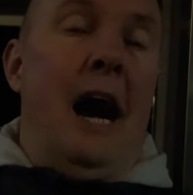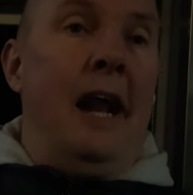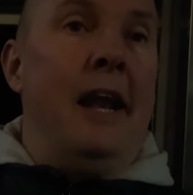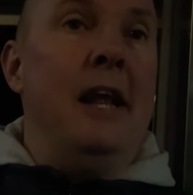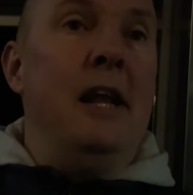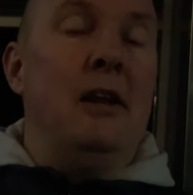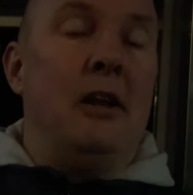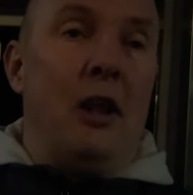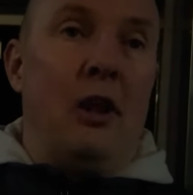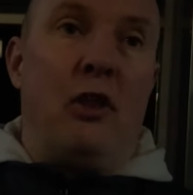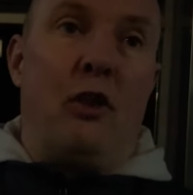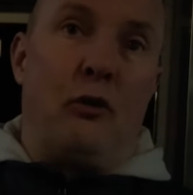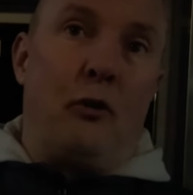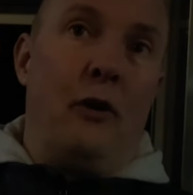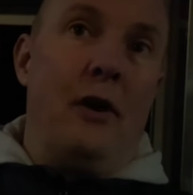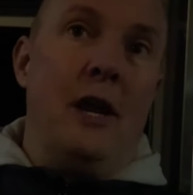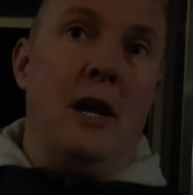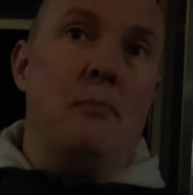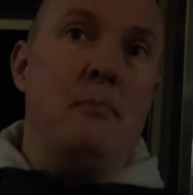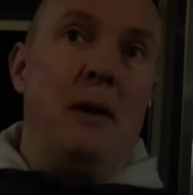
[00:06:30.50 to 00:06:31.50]
I think the
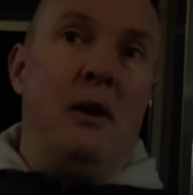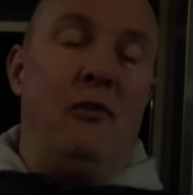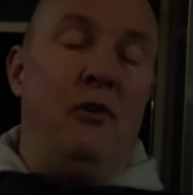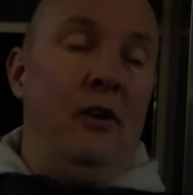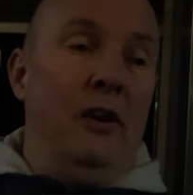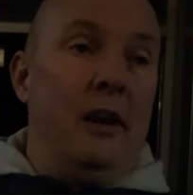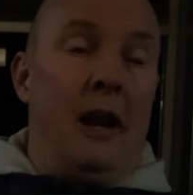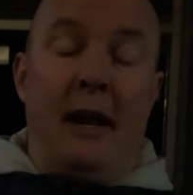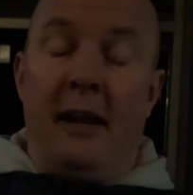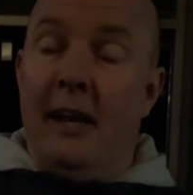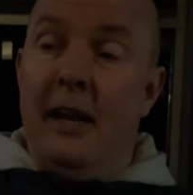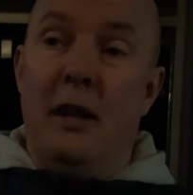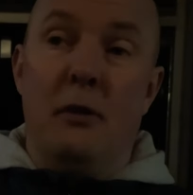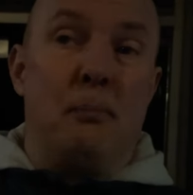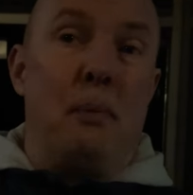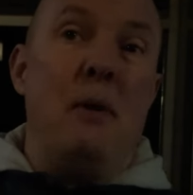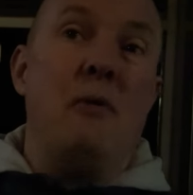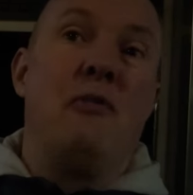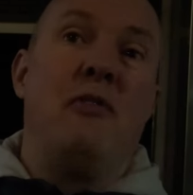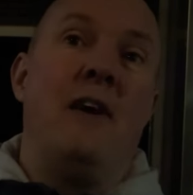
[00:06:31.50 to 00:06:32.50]
three in midfield, I think they've
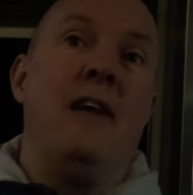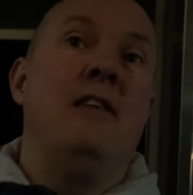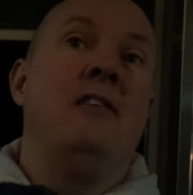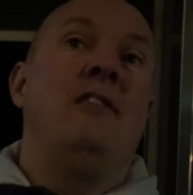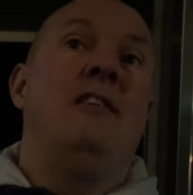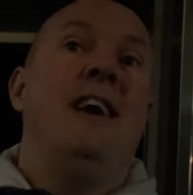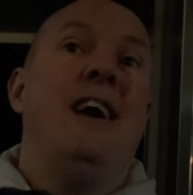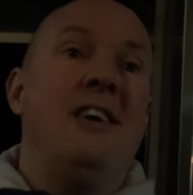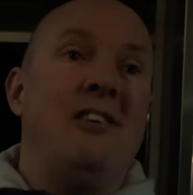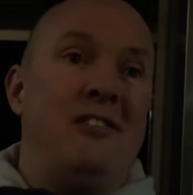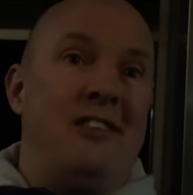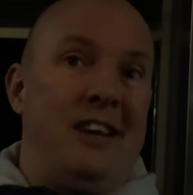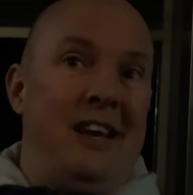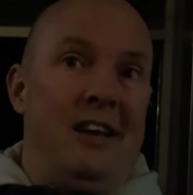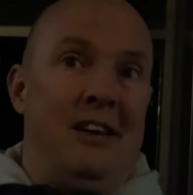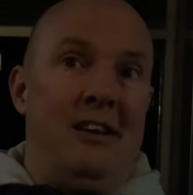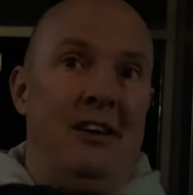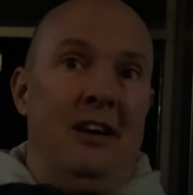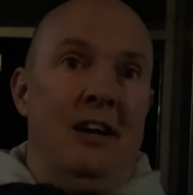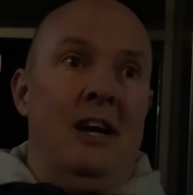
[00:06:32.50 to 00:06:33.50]
been
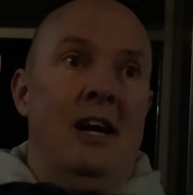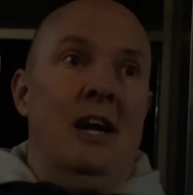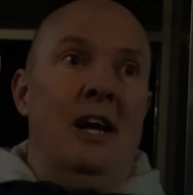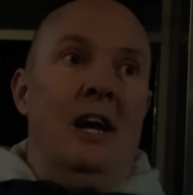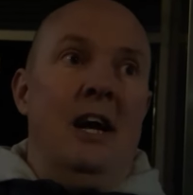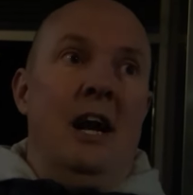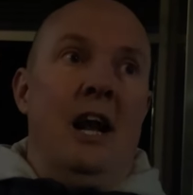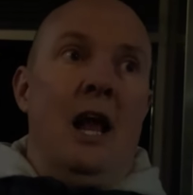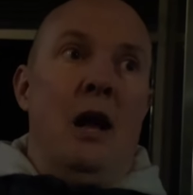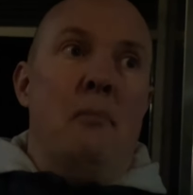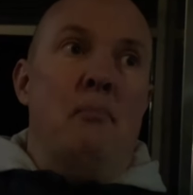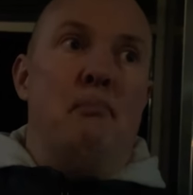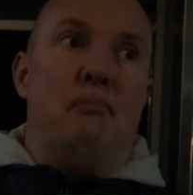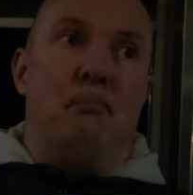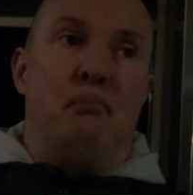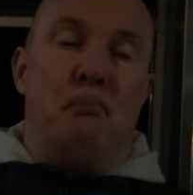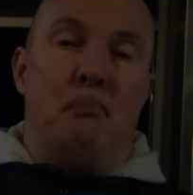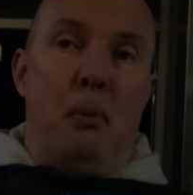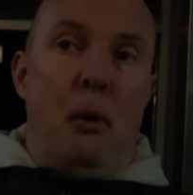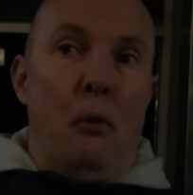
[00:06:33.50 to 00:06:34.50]
fantastic.
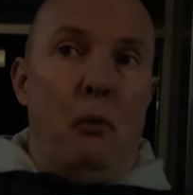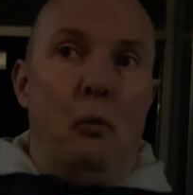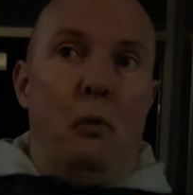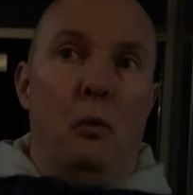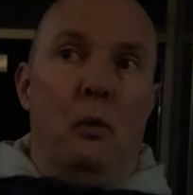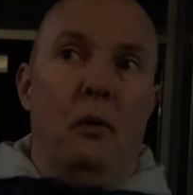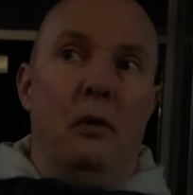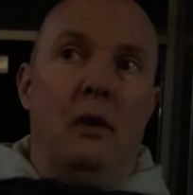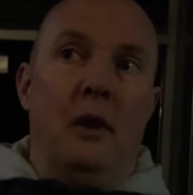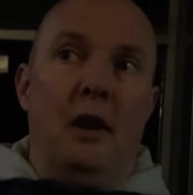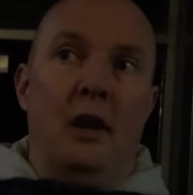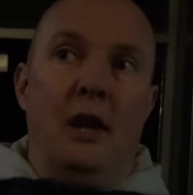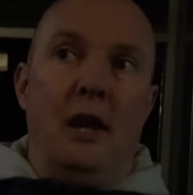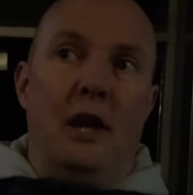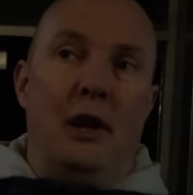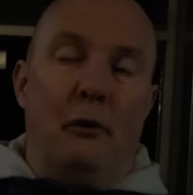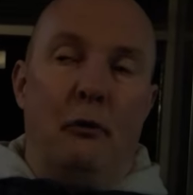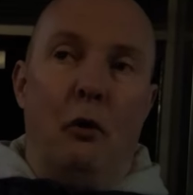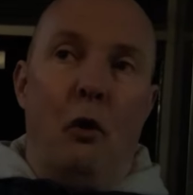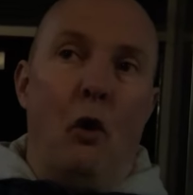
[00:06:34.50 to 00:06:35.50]
But
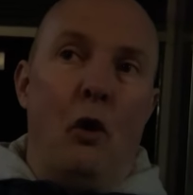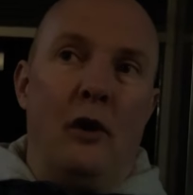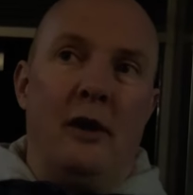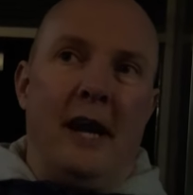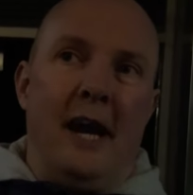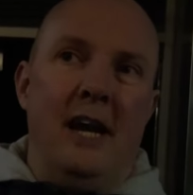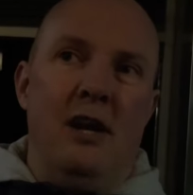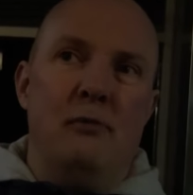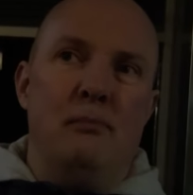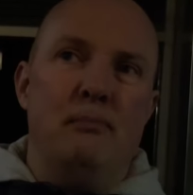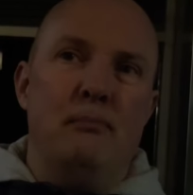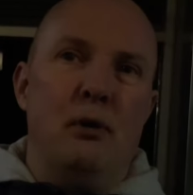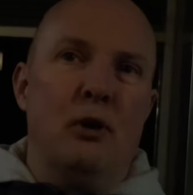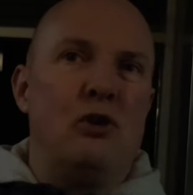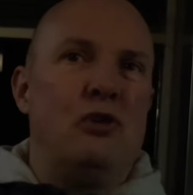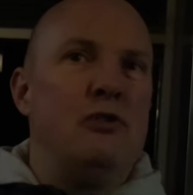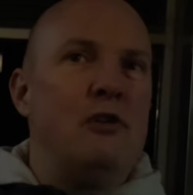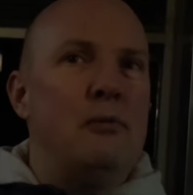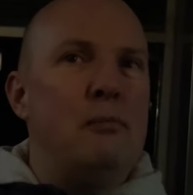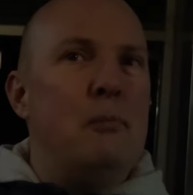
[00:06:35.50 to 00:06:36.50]
they're all kind of
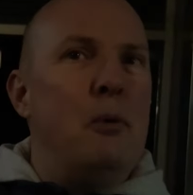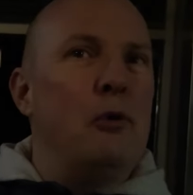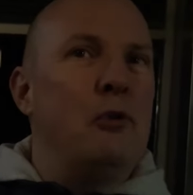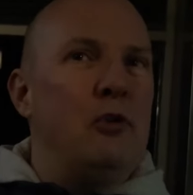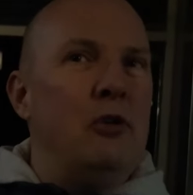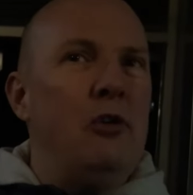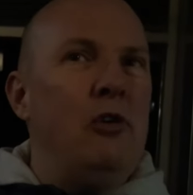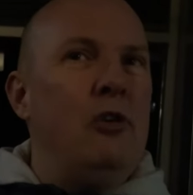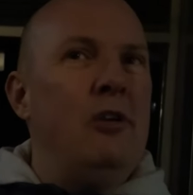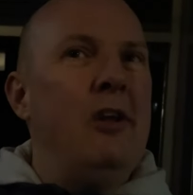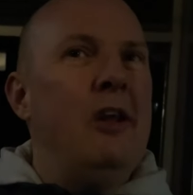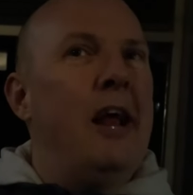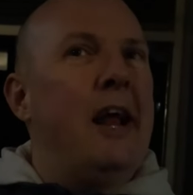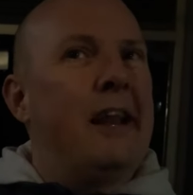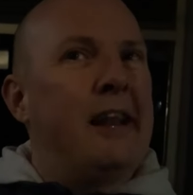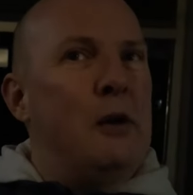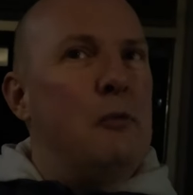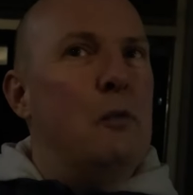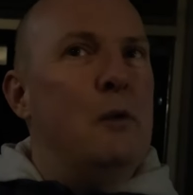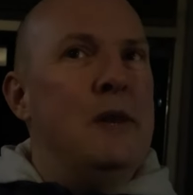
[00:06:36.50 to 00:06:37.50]
much of a much, isn't it? I
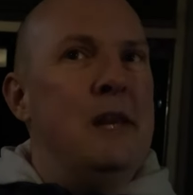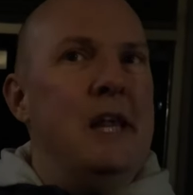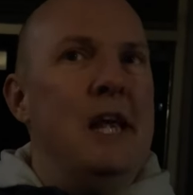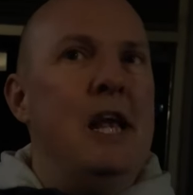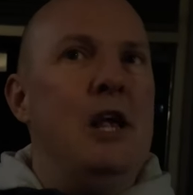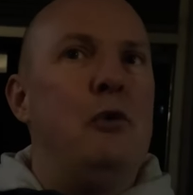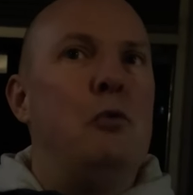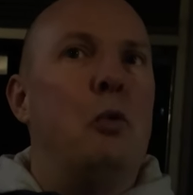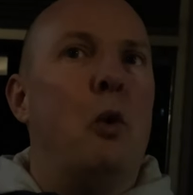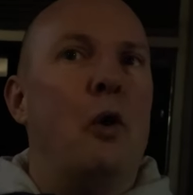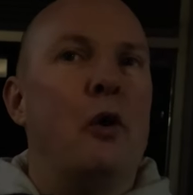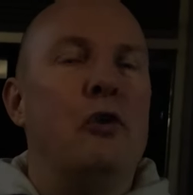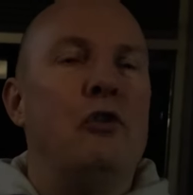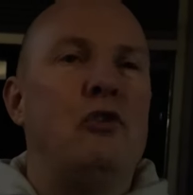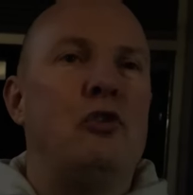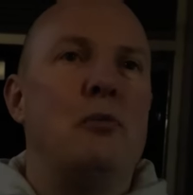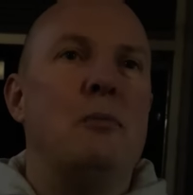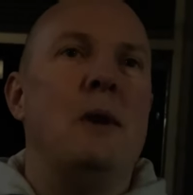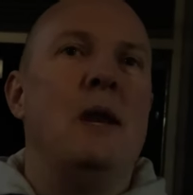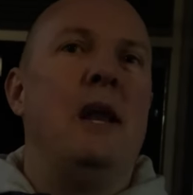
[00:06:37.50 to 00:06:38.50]
think we need one,
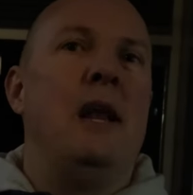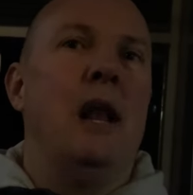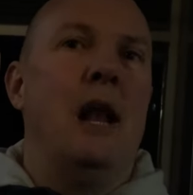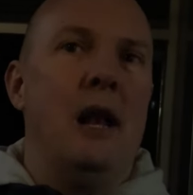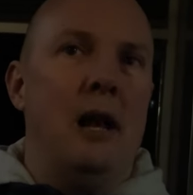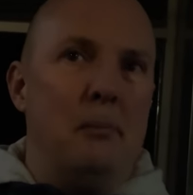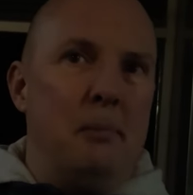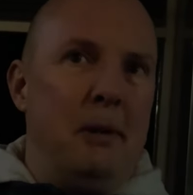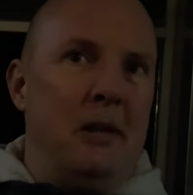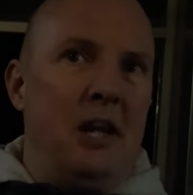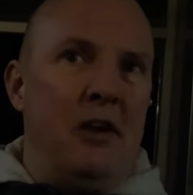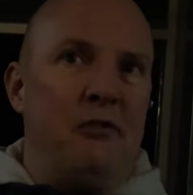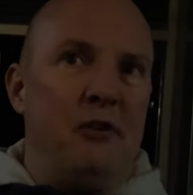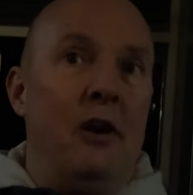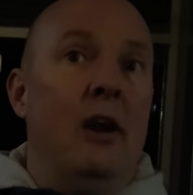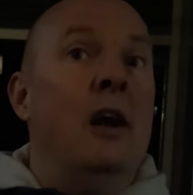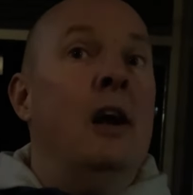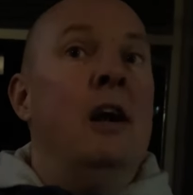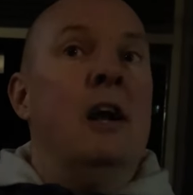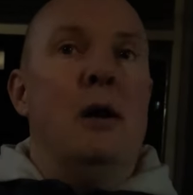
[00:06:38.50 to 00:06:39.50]
somebody a little bit
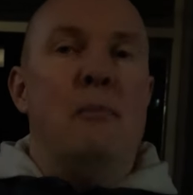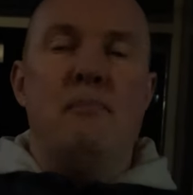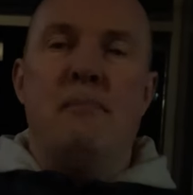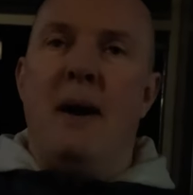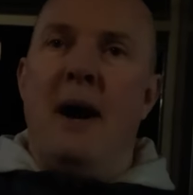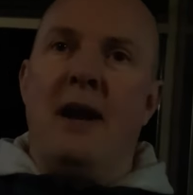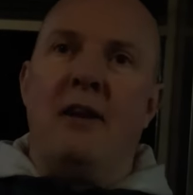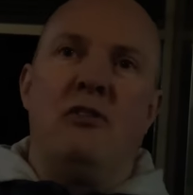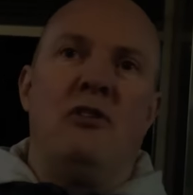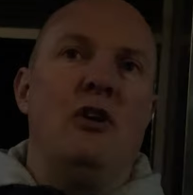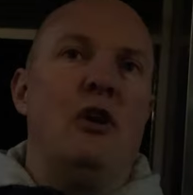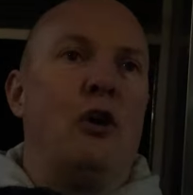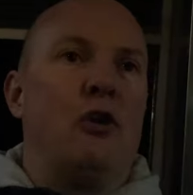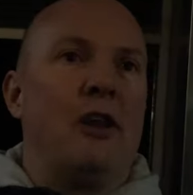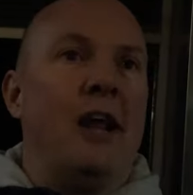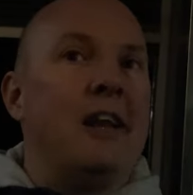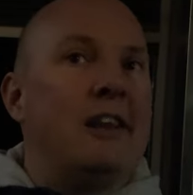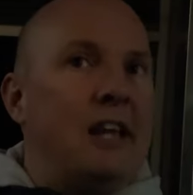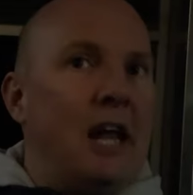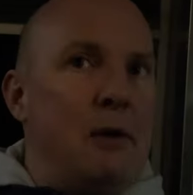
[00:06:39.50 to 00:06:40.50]
different. Madison or
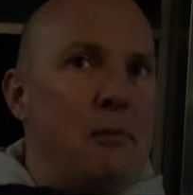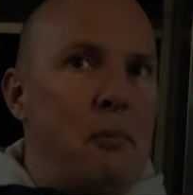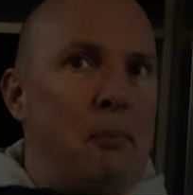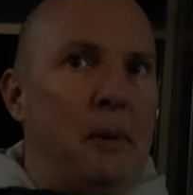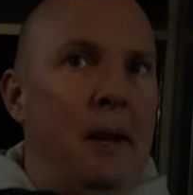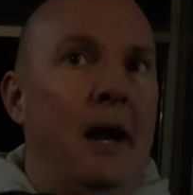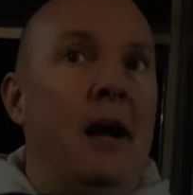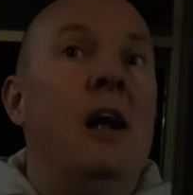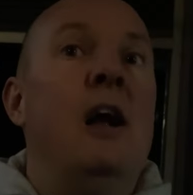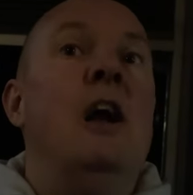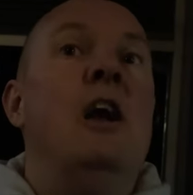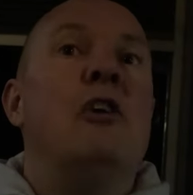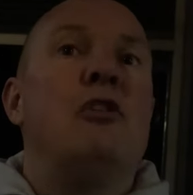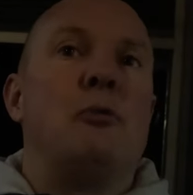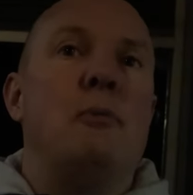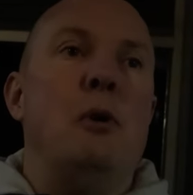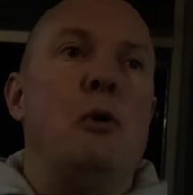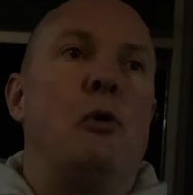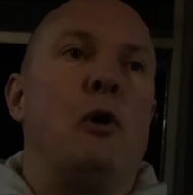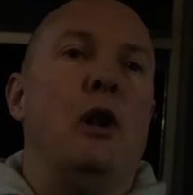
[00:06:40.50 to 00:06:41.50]
that type of player.
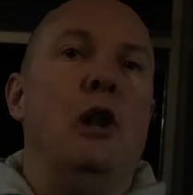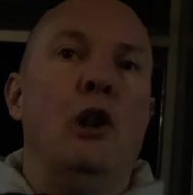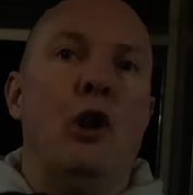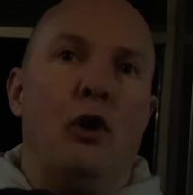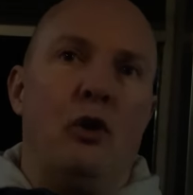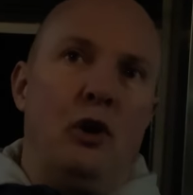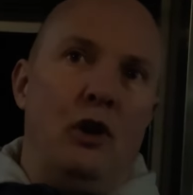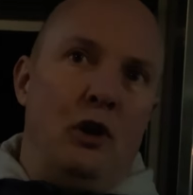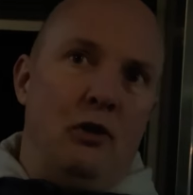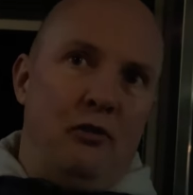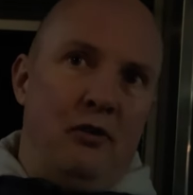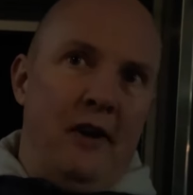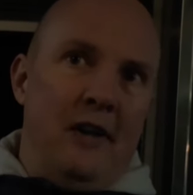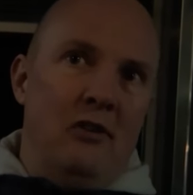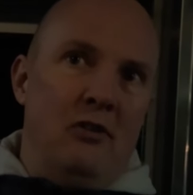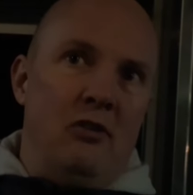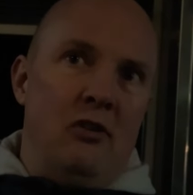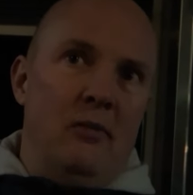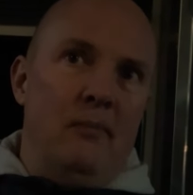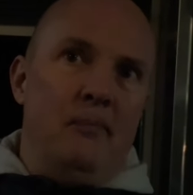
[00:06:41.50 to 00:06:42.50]
Somebody who can lock a
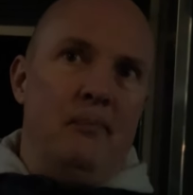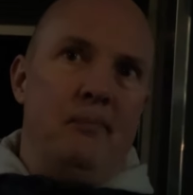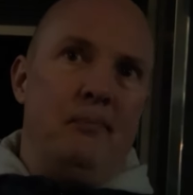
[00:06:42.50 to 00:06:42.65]
defence.